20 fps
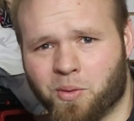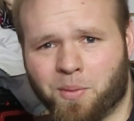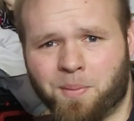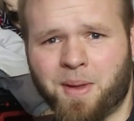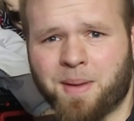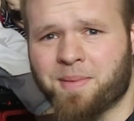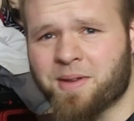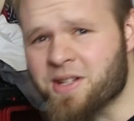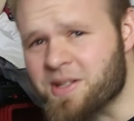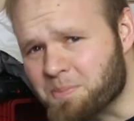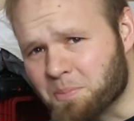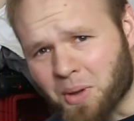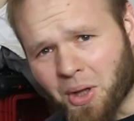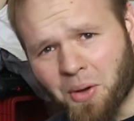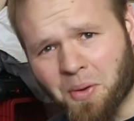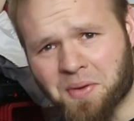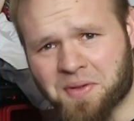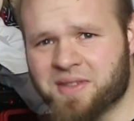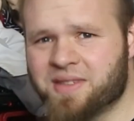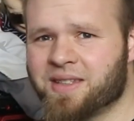or maybe just
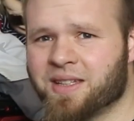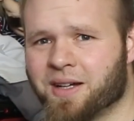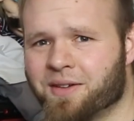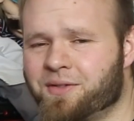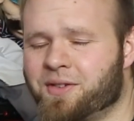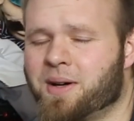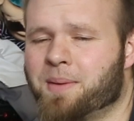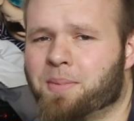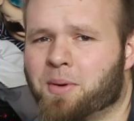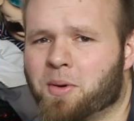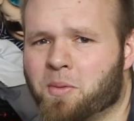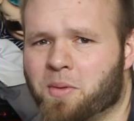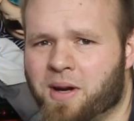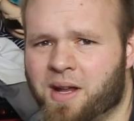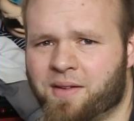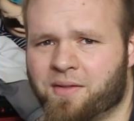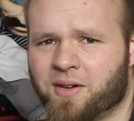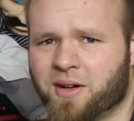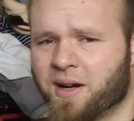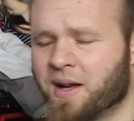blowing stuff up or
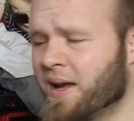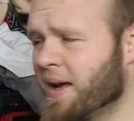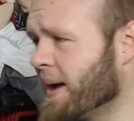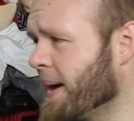whatever.